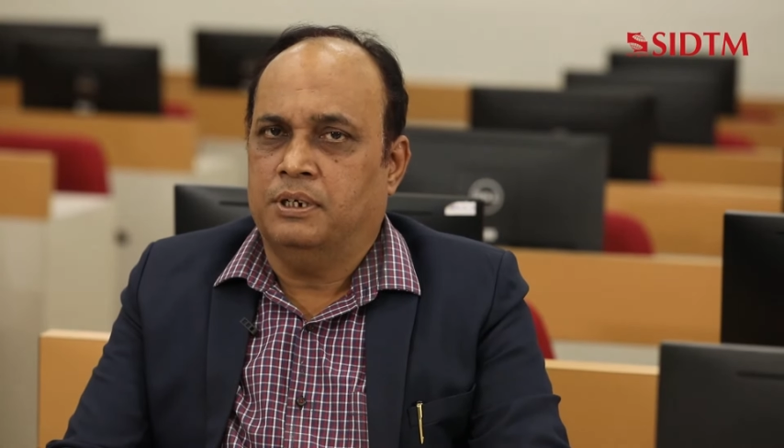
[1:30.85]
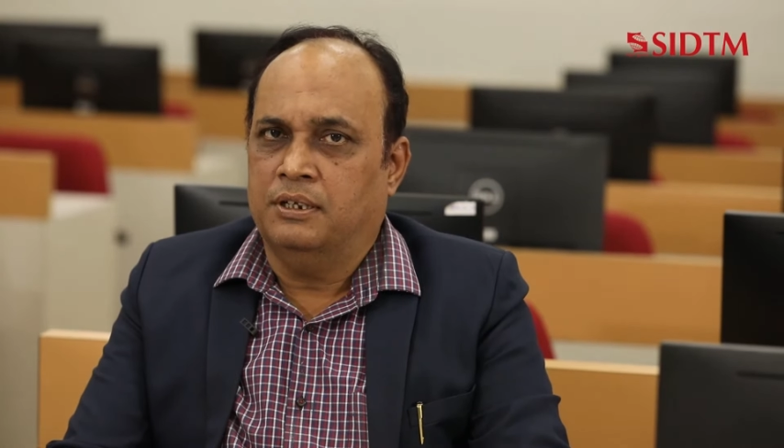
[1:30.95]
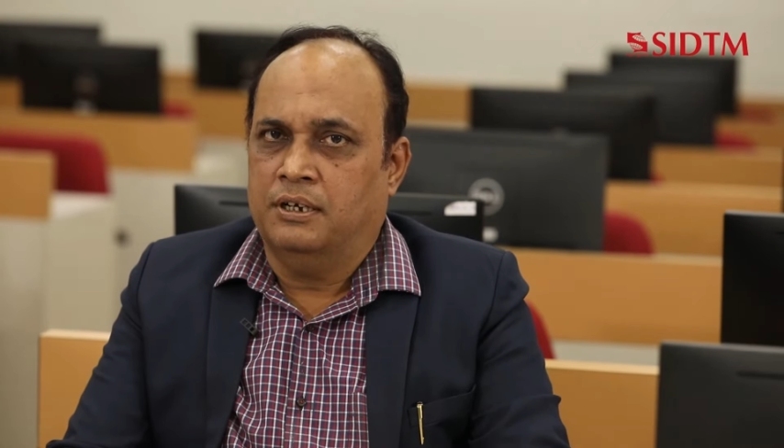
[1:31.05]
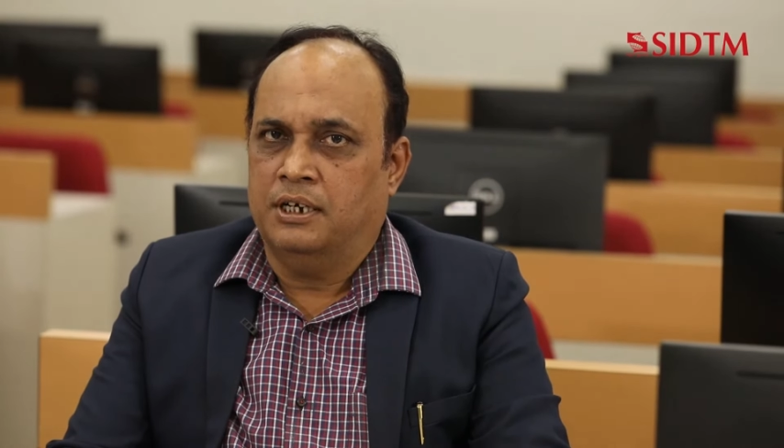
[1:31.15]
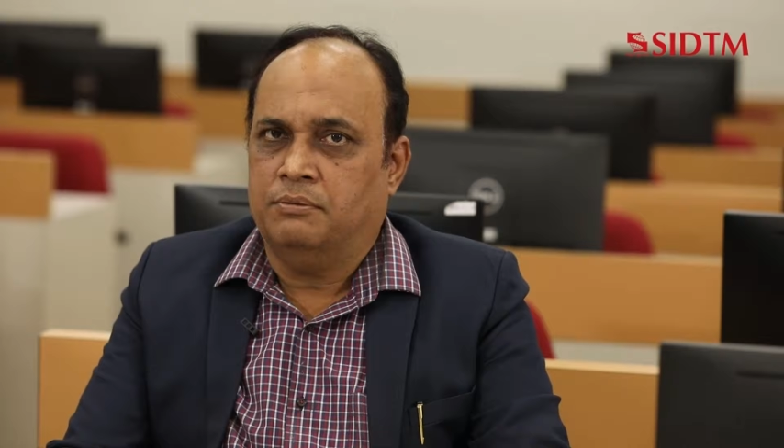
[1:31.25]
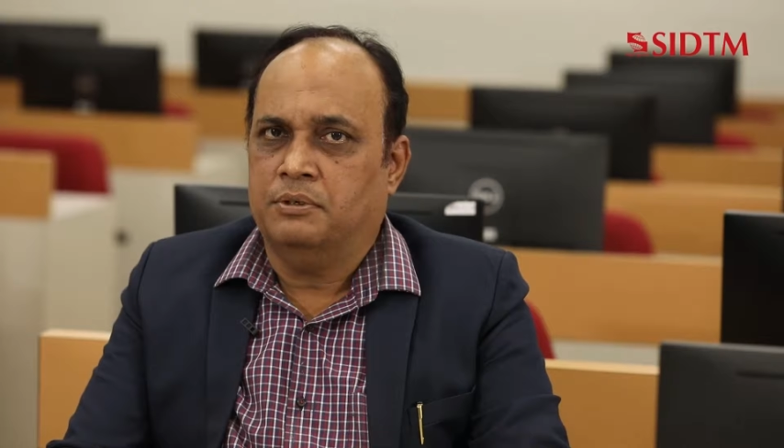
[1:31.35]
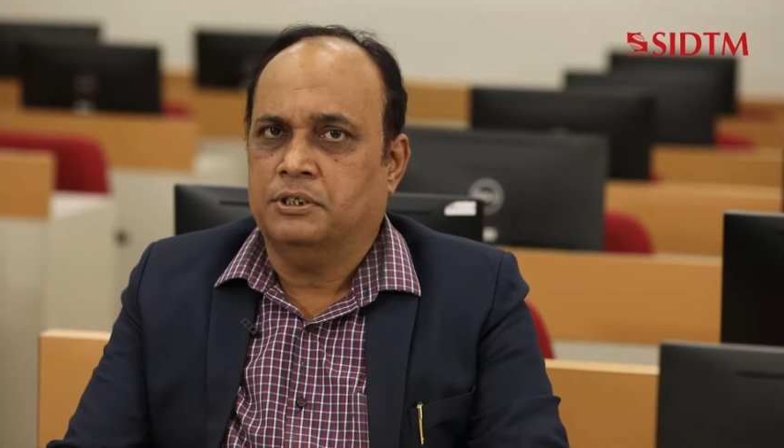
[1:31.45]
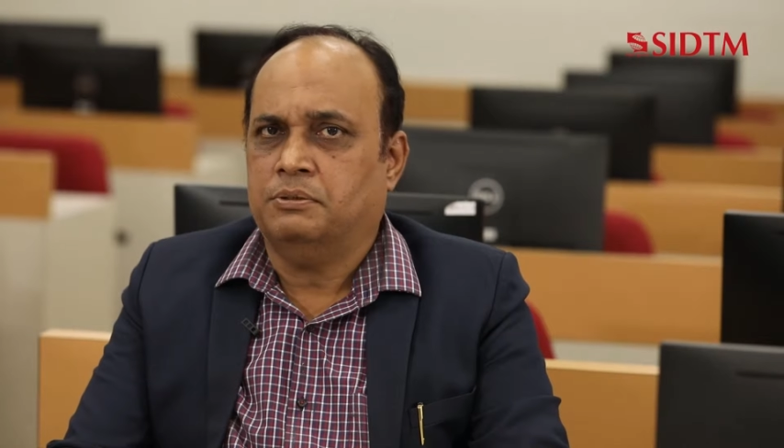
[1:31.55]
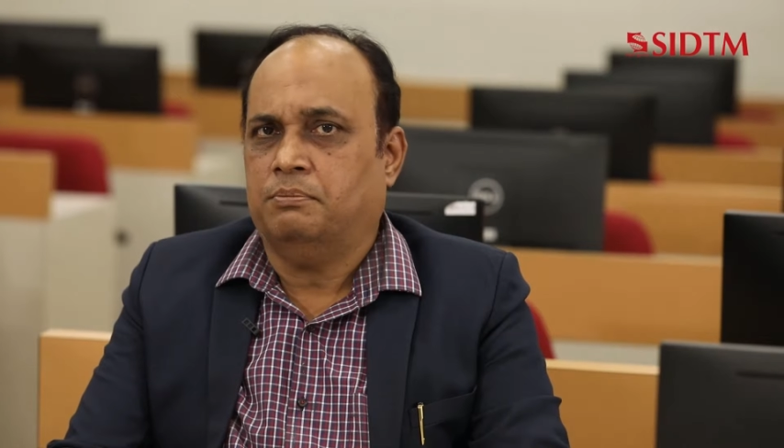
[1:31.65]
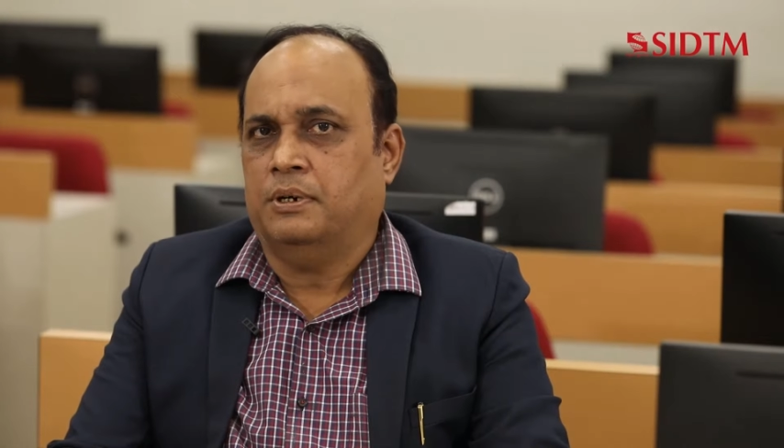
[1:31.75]
build the
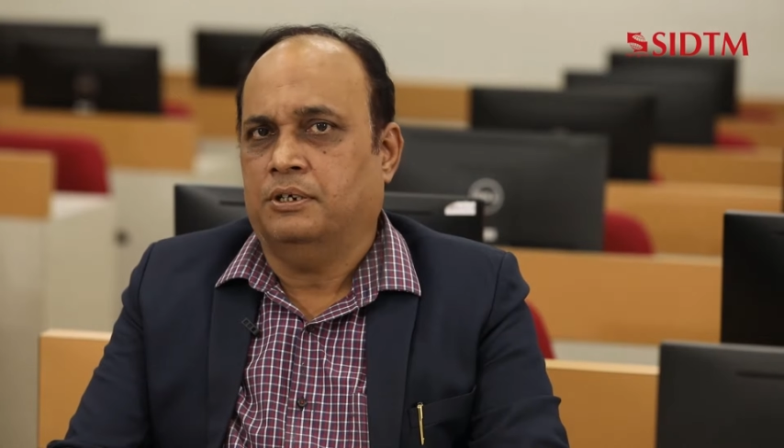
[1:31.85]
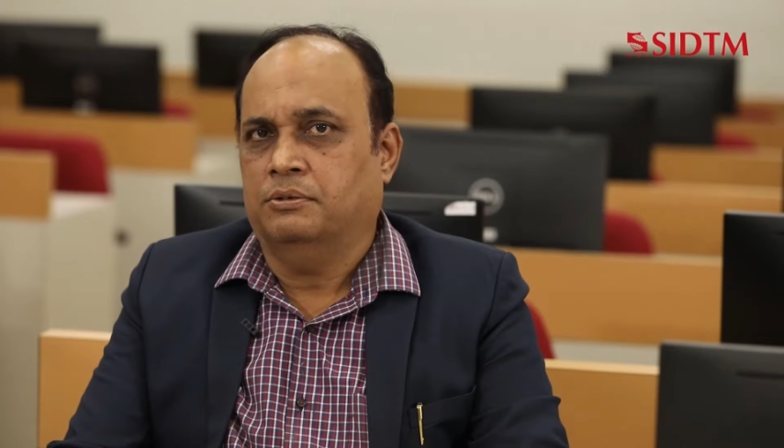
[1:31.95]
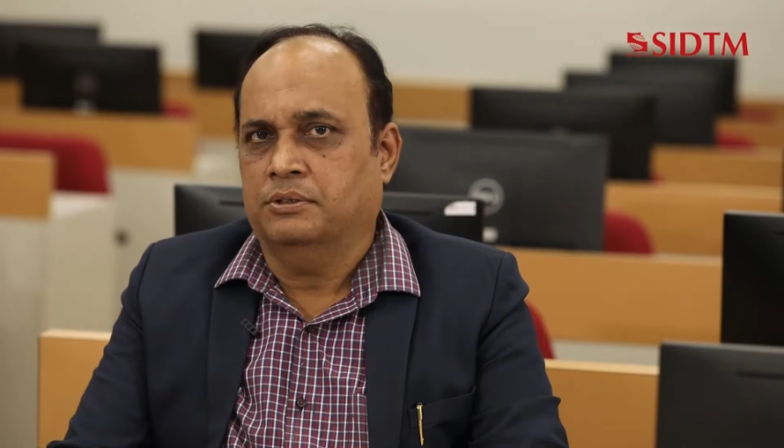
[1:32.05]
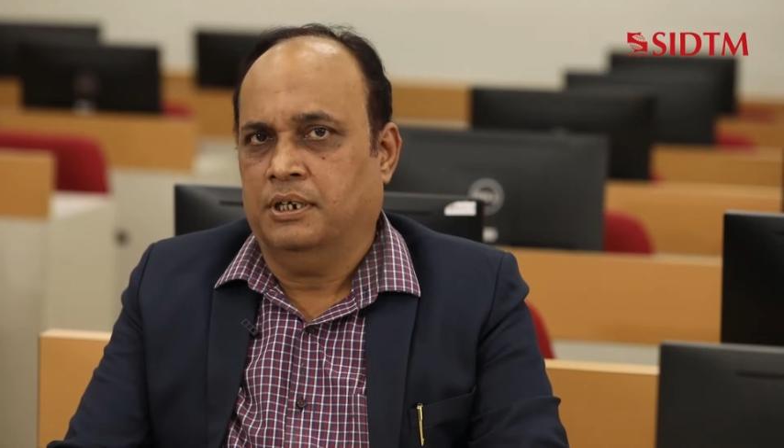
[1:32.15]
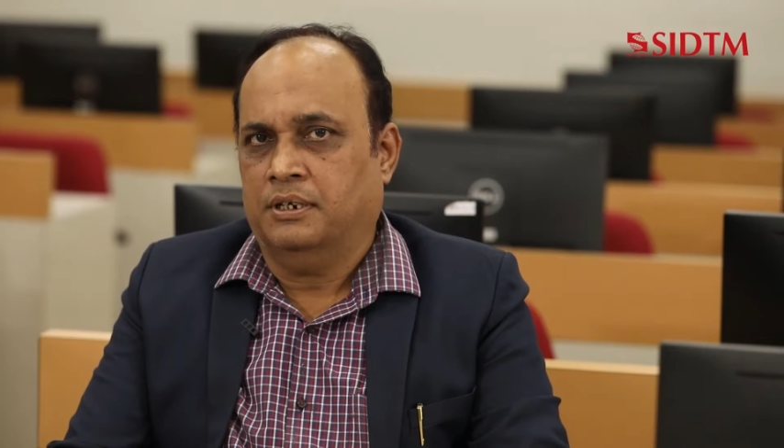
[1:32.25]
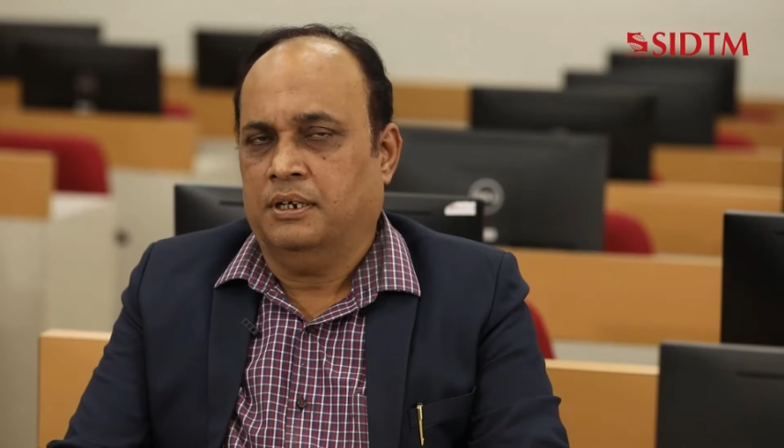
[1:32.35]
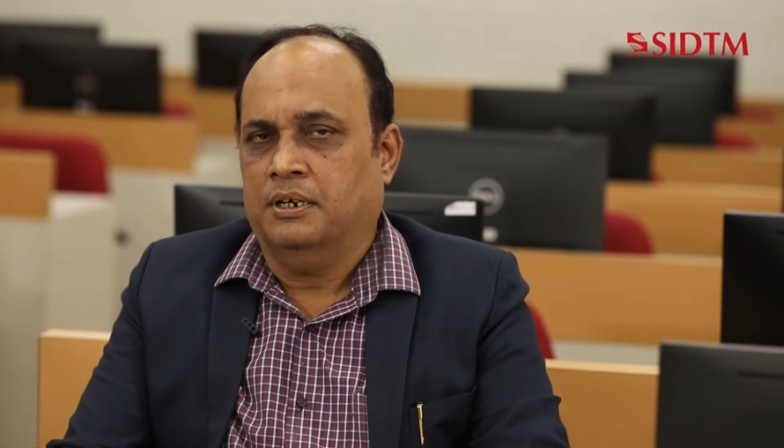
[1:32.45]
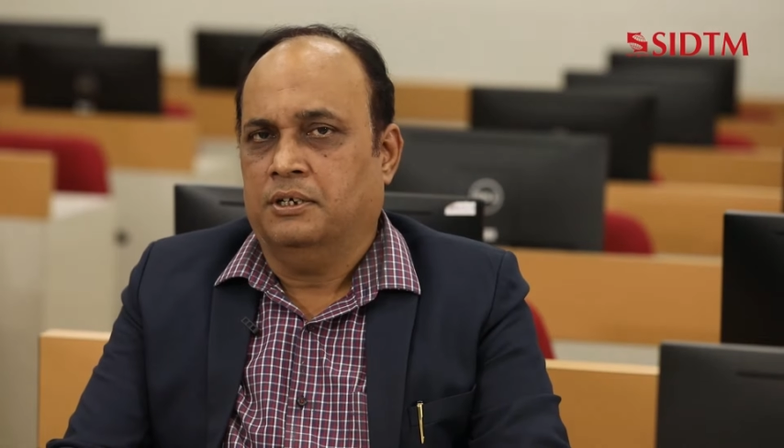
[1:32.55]
networks by using